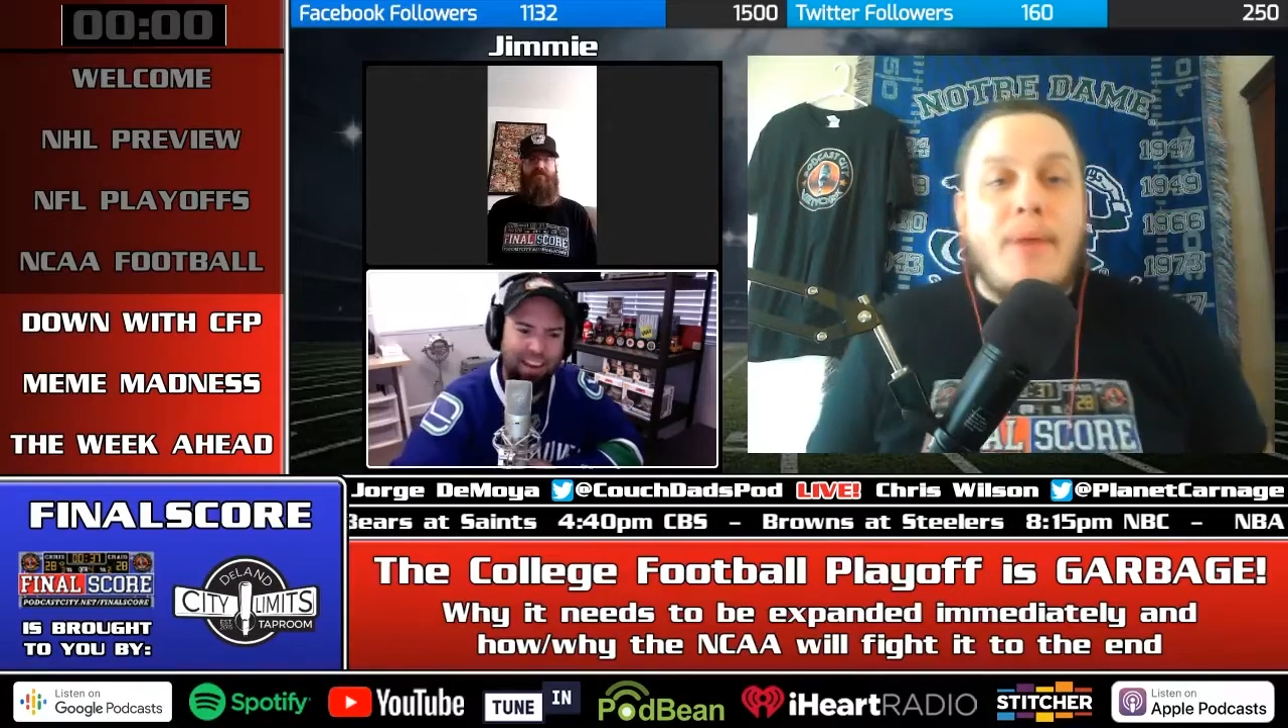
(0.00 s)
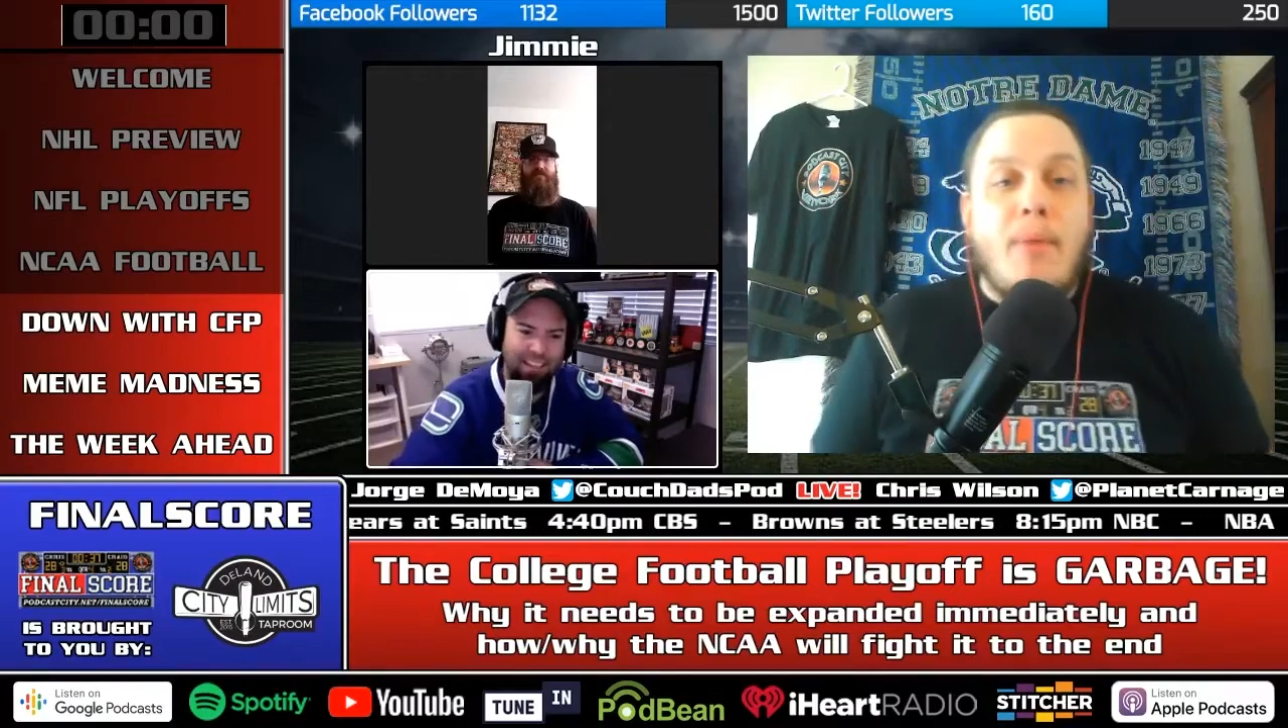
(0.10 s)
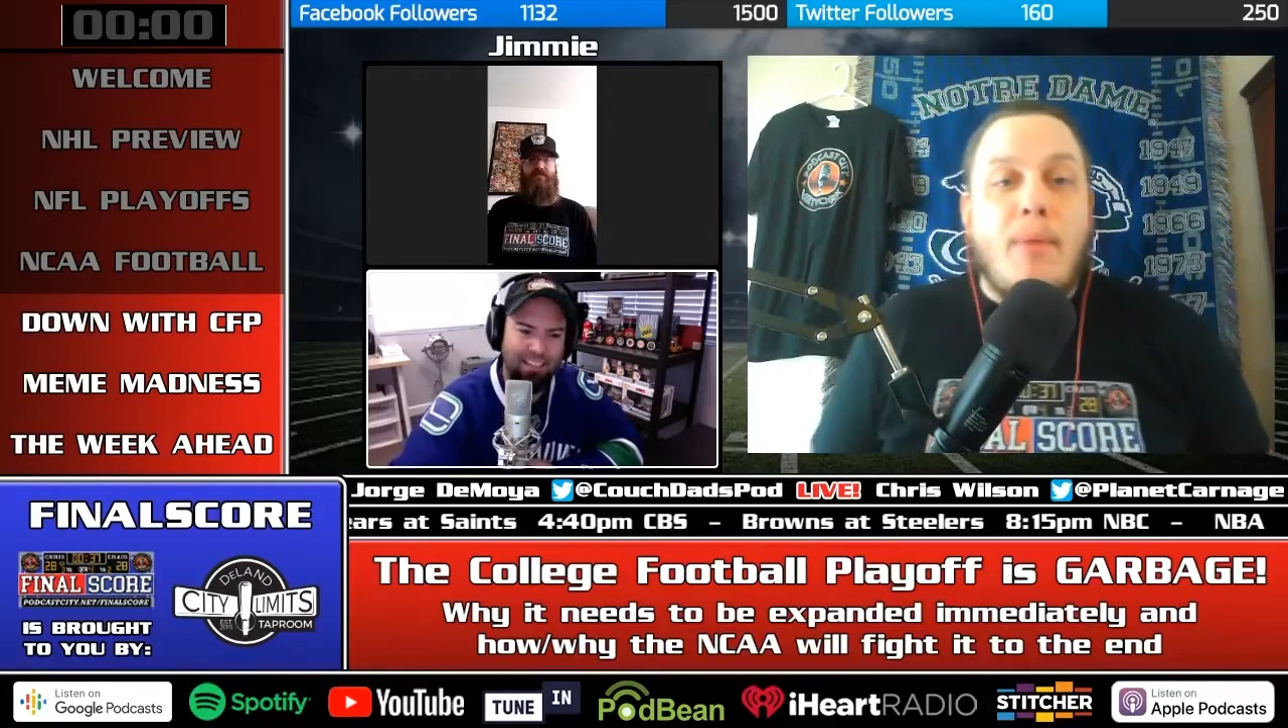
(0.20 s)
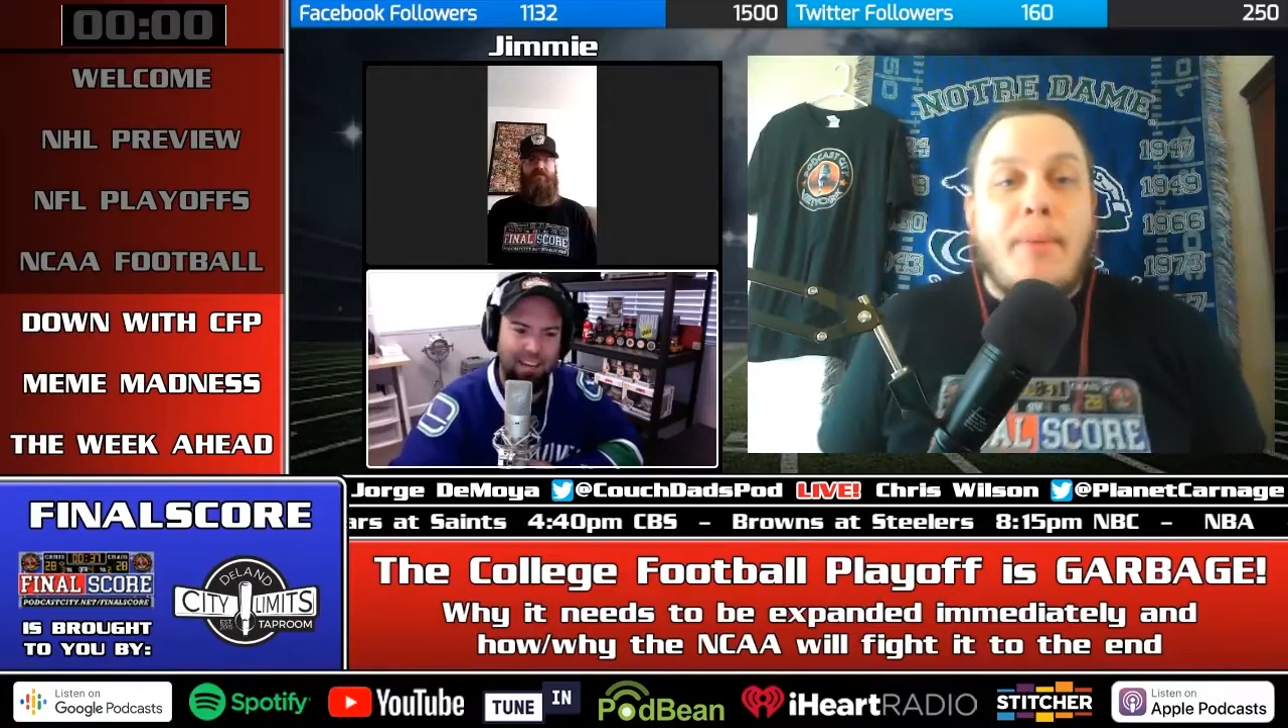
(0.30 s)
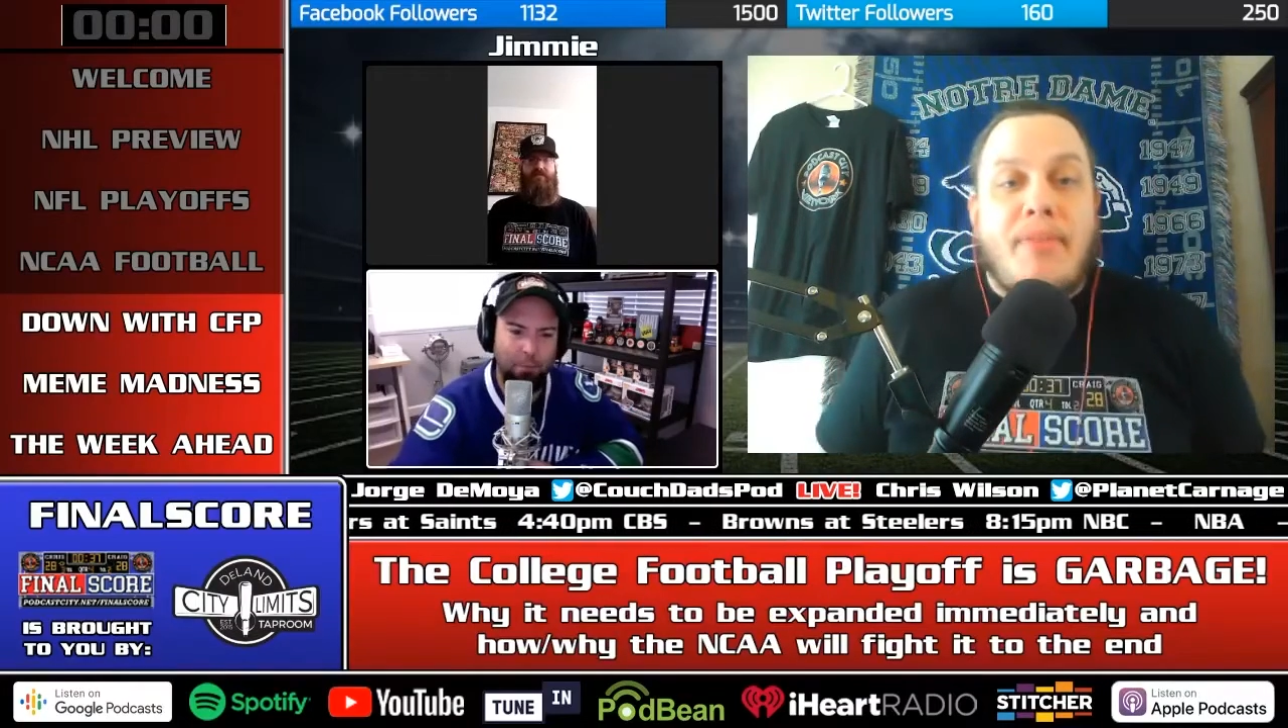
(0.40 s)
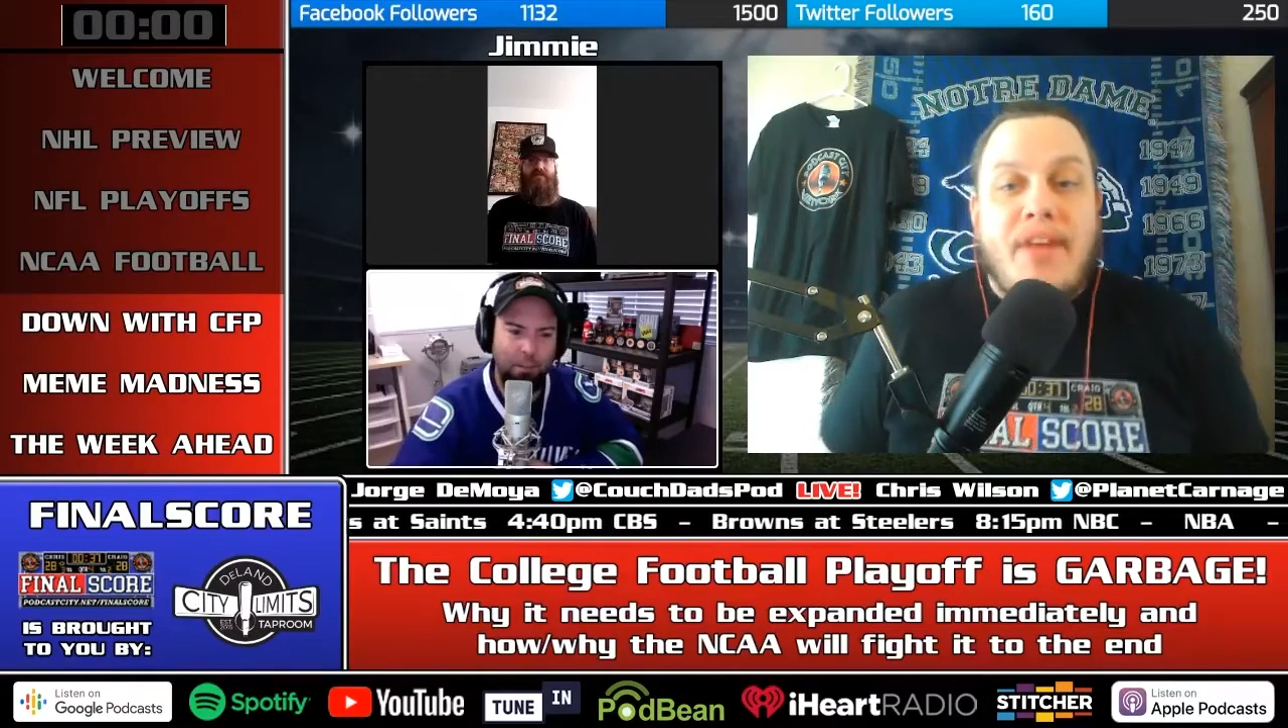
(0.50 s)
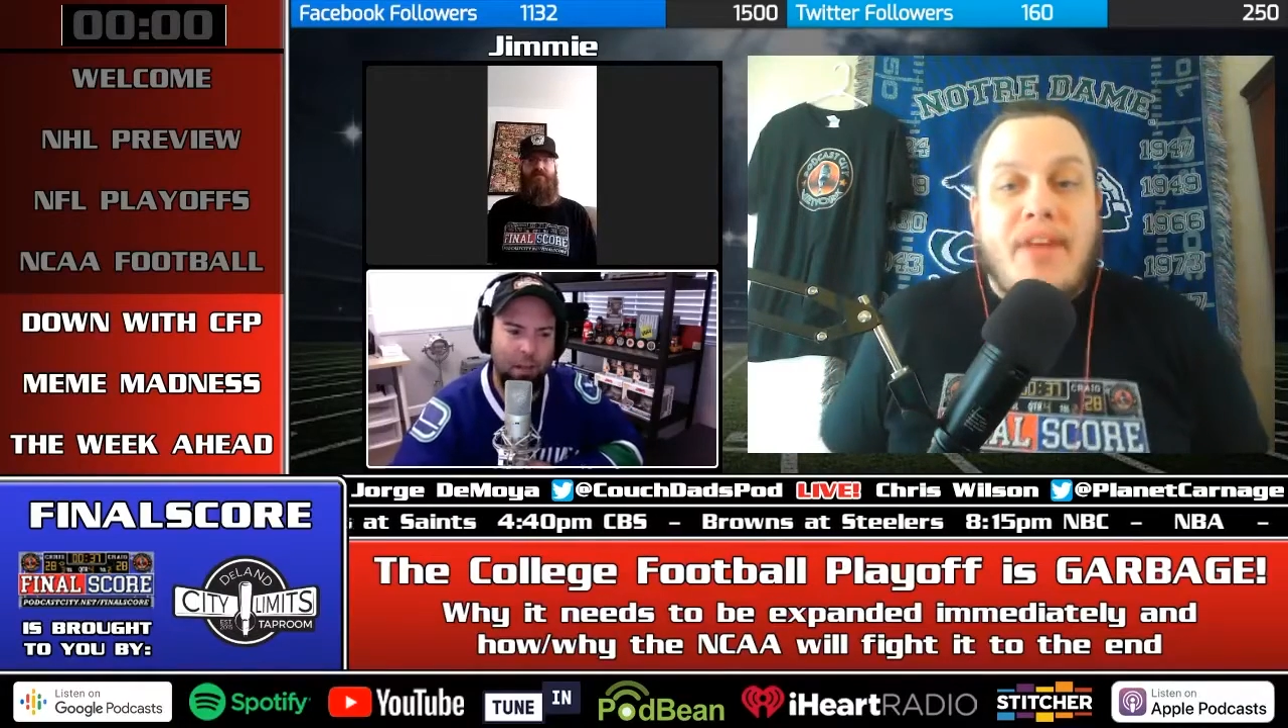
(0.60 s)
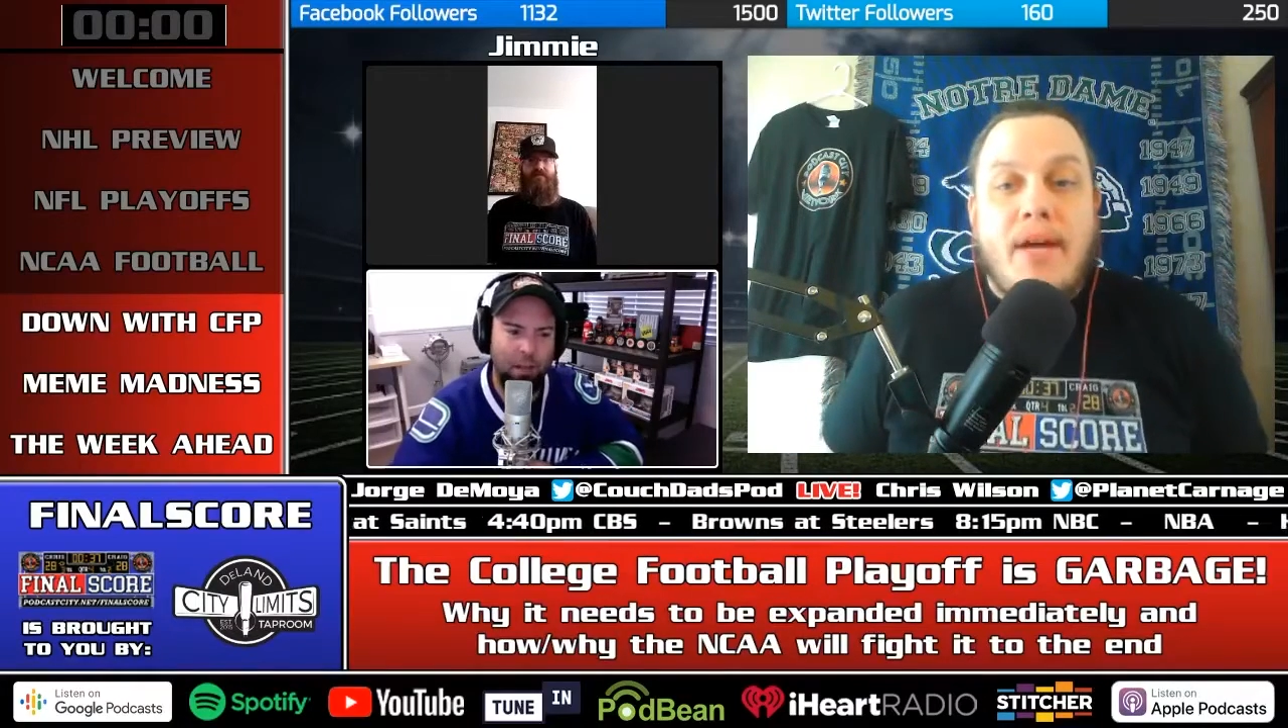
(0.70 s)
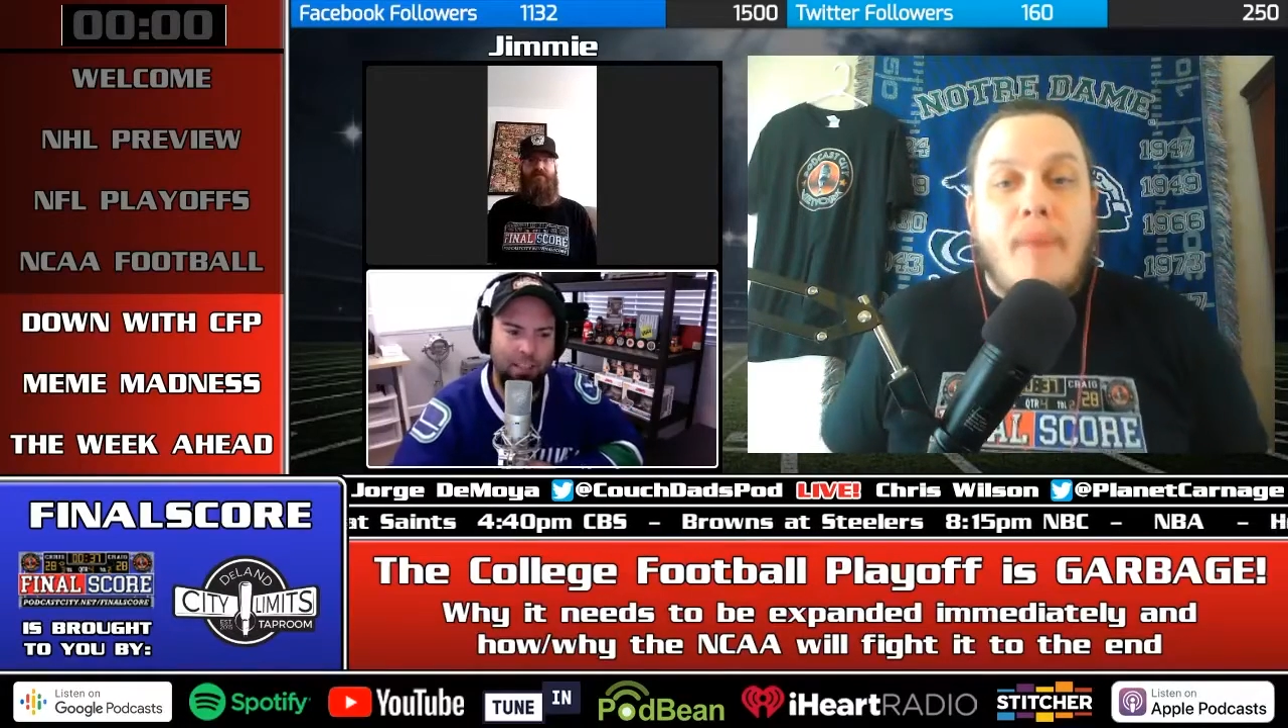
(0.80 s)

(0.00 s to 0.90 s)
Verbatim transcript: last time a,